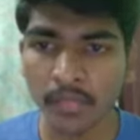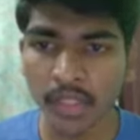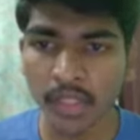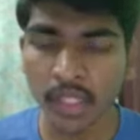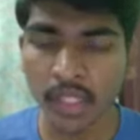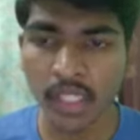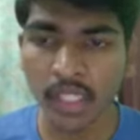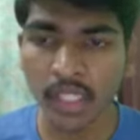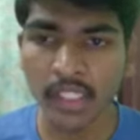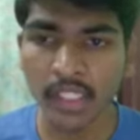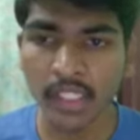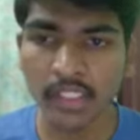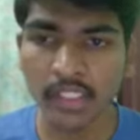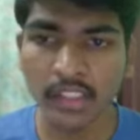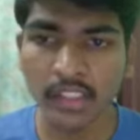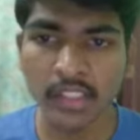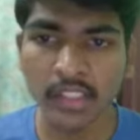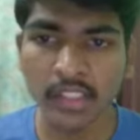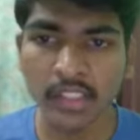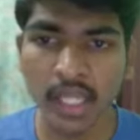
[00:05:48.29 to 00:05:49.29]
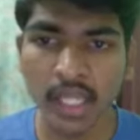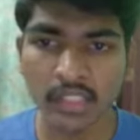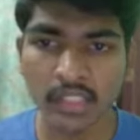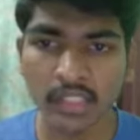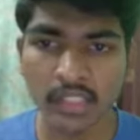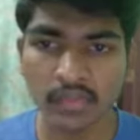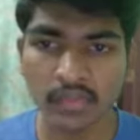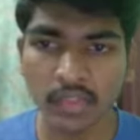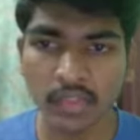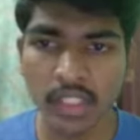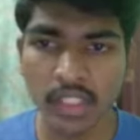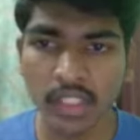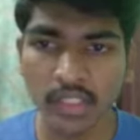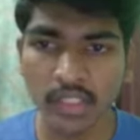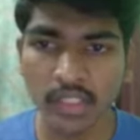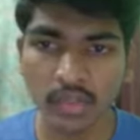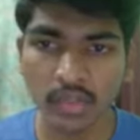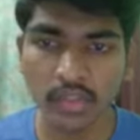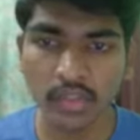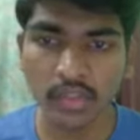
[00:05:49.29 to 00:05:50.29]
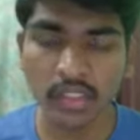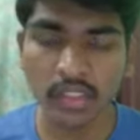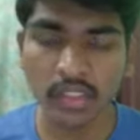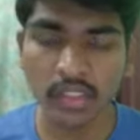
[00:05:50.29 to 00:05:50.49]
again it asks for the choice,